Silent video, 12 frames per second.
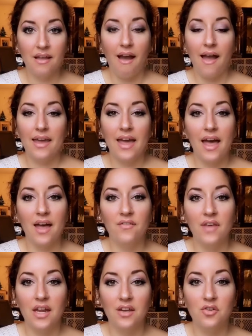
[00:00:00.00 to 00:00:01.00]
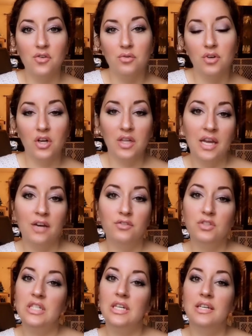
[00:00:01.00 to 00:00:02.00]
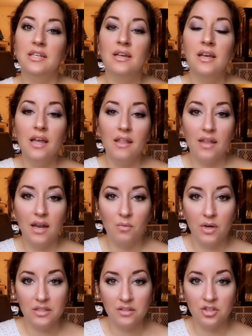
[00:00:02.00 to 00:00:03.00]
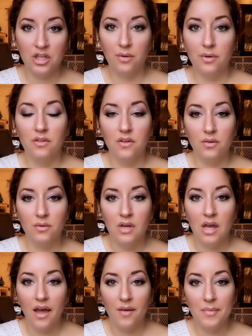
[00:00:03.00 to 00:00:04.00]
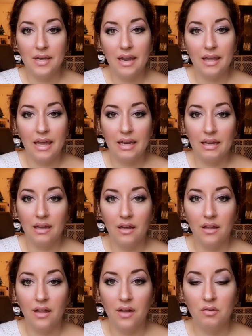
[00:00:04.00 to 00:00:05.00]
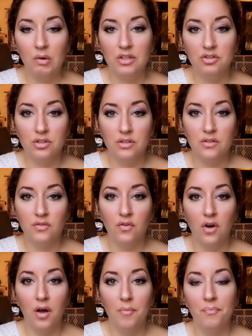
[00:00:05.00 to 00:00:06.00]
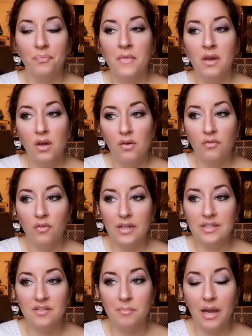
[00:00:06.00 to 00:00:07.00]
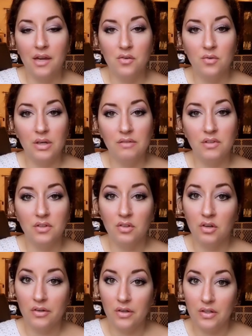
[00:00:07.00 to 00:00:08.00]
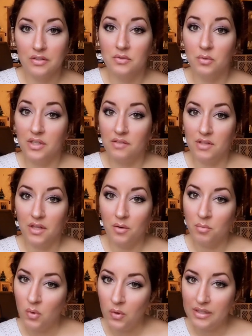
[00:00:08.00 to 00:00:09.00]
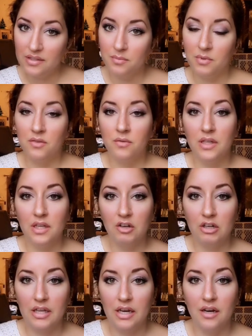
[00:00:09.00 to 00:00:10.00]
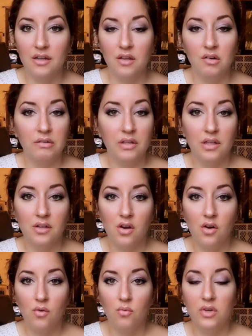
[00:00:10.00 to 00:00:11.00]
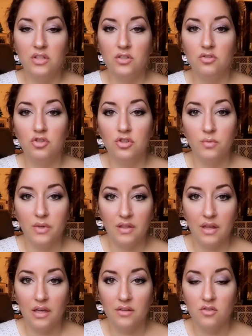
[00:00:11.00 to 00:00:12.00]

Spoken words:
I have a new curly hair routine that I wanted to share with you. I've been getting a lot of questions from friends of mine who have little girls or even little boys with really curly hair and they don't really know what to do with it.